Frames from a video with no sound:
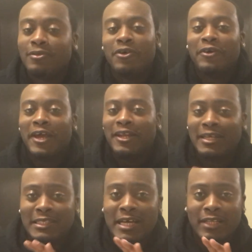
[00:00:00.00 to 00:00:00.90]
Okay,
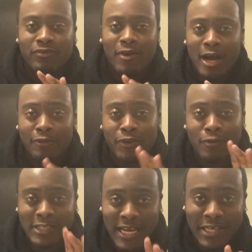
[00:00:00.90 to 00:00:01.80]
let's not throw out
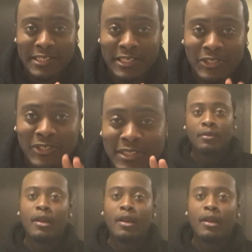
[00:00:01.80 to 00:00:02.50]
those accusations.